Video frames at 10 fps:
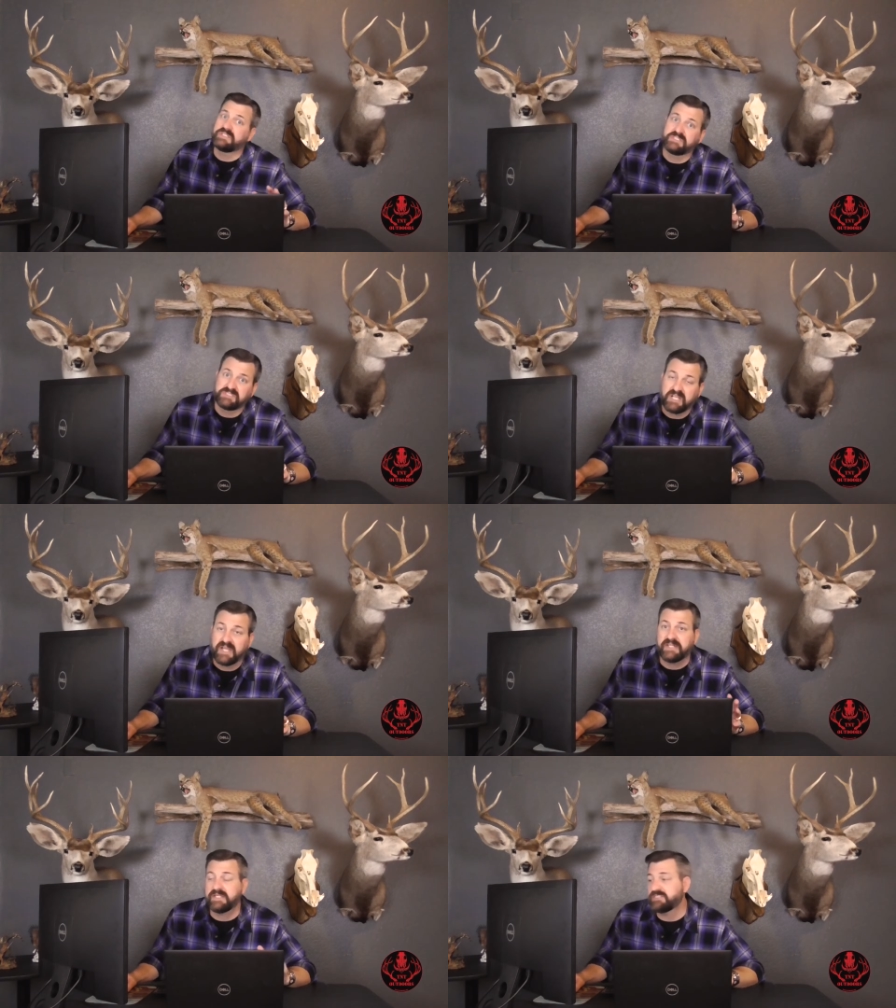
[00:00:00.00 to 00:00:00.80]
as a
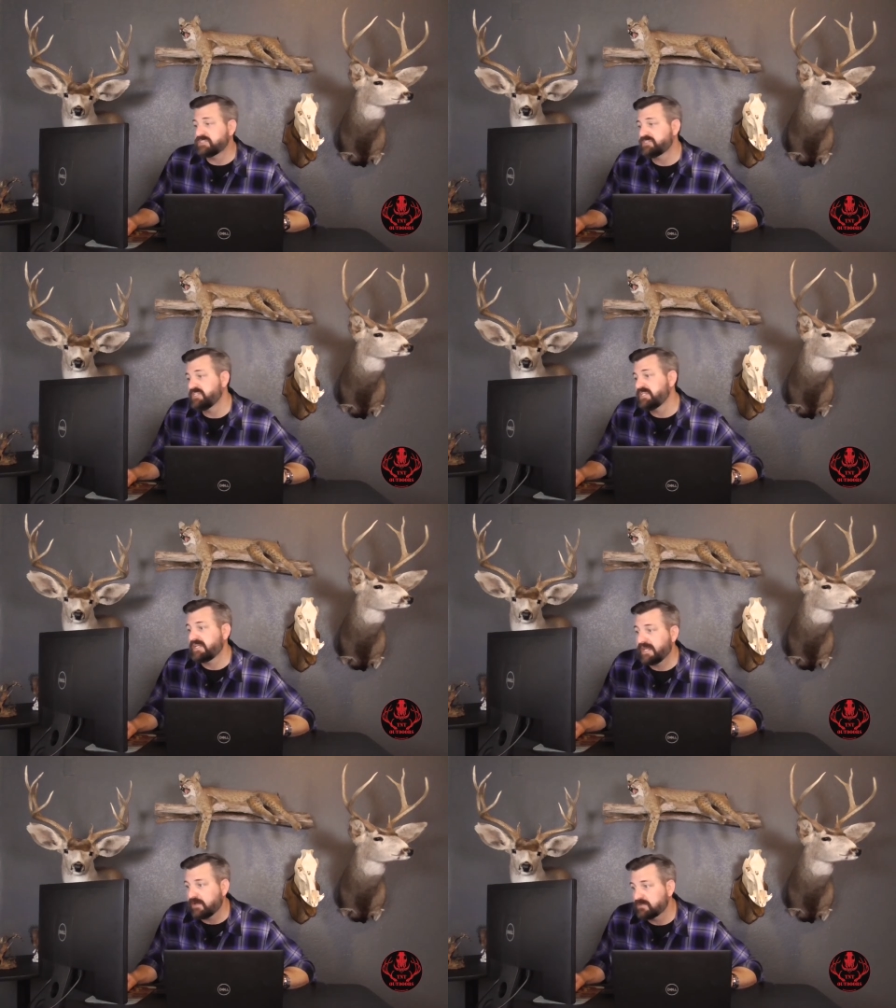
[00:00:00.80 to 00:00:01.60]
sighting, it just
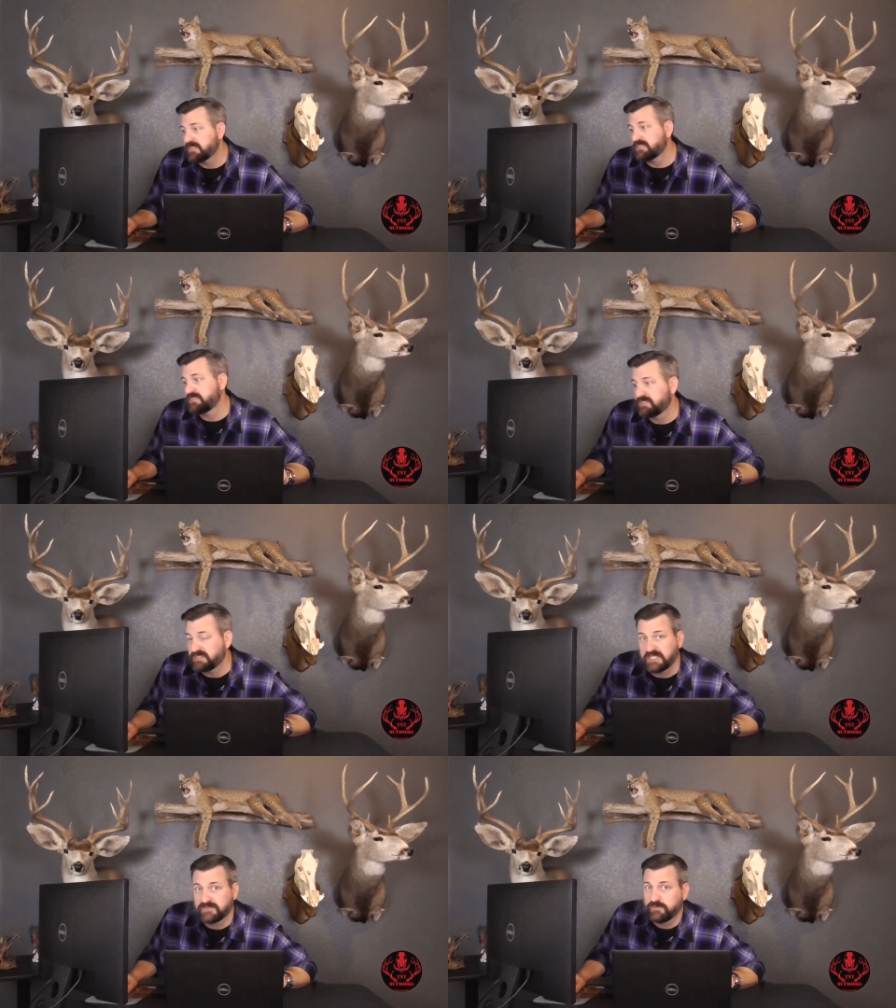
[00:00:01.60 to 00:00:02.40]
didn't count as a
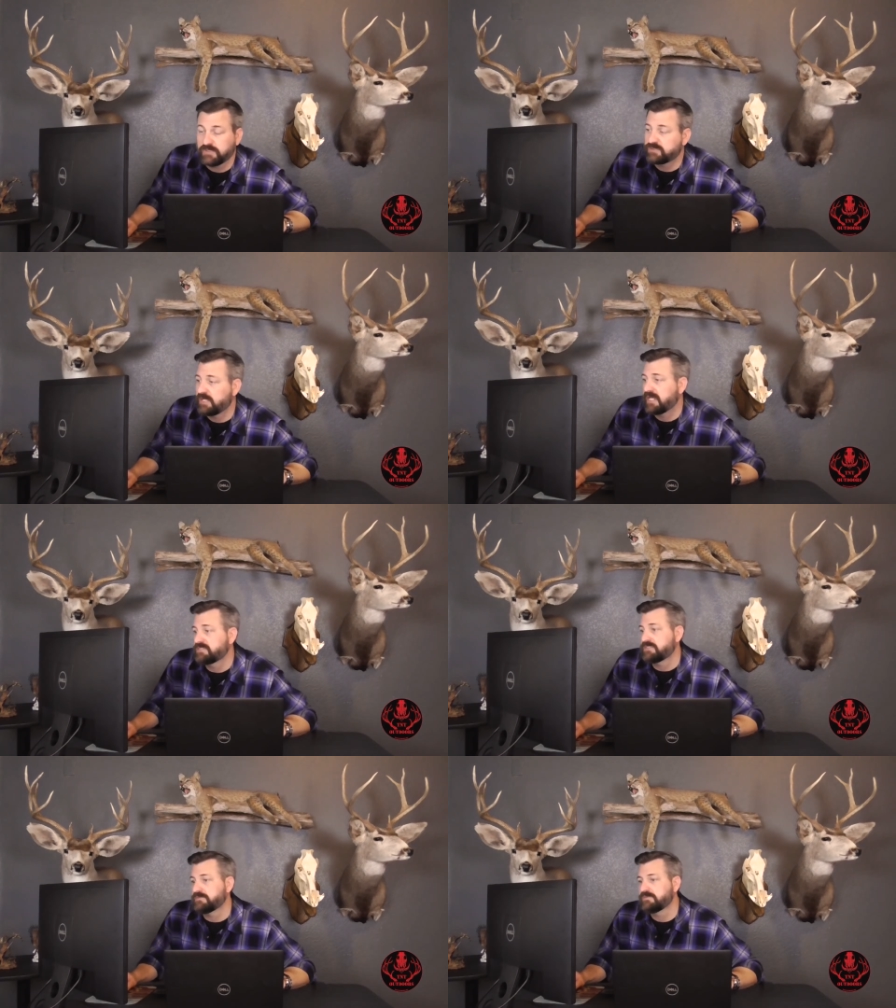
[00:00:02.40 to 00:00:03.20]
successful
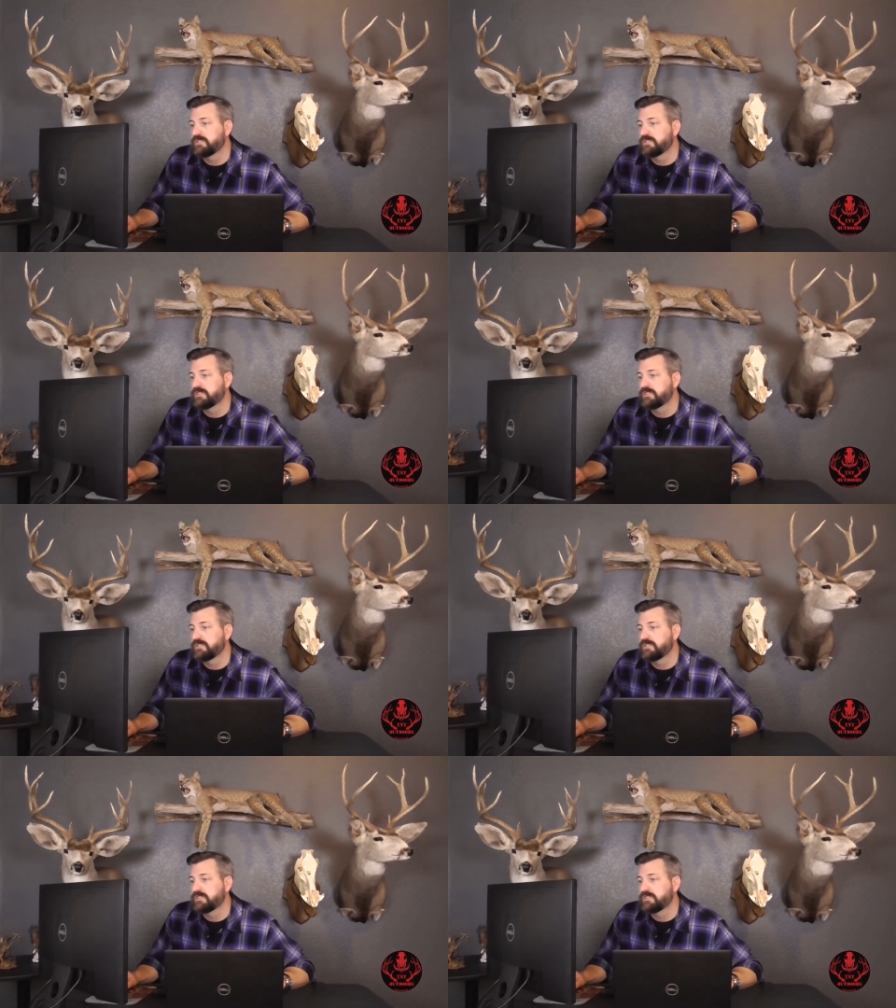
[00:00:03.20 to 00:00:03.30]
attraction.